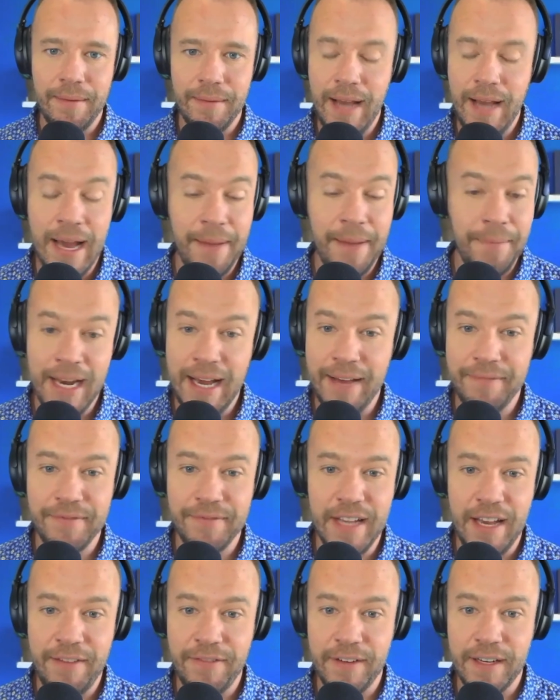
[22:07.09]
I mean, I've
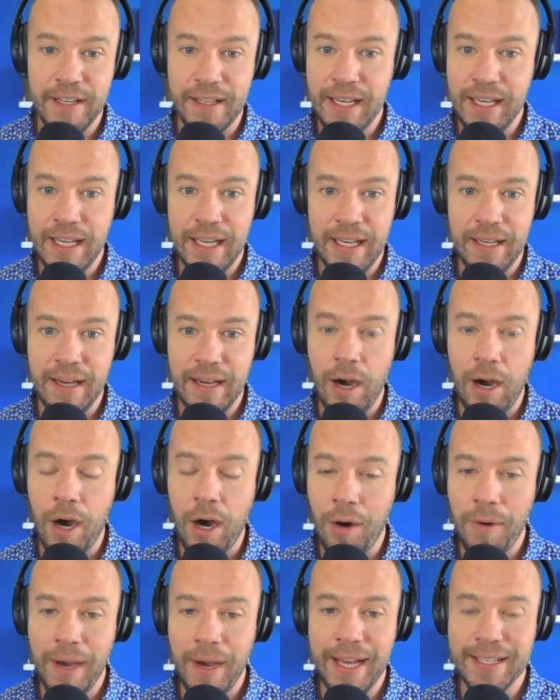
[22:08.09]
definitely
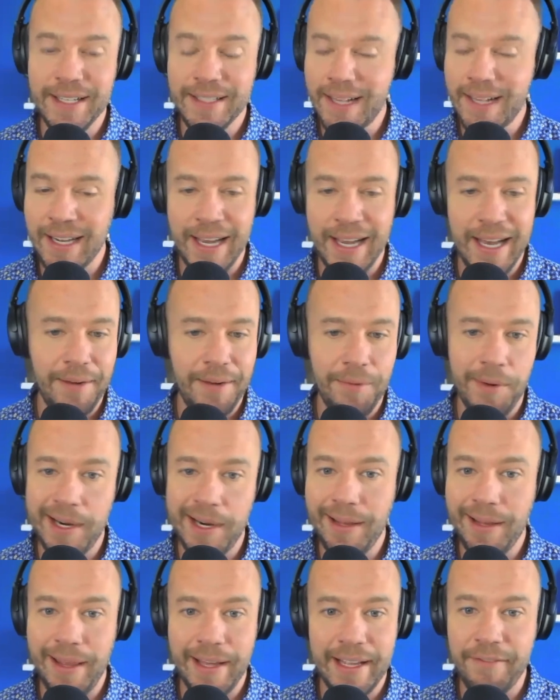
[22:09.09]
always, again,
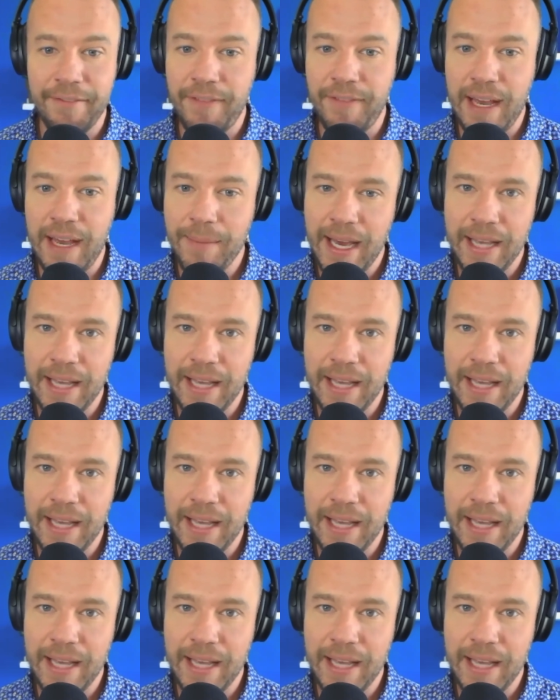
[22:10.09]
wanted like a family.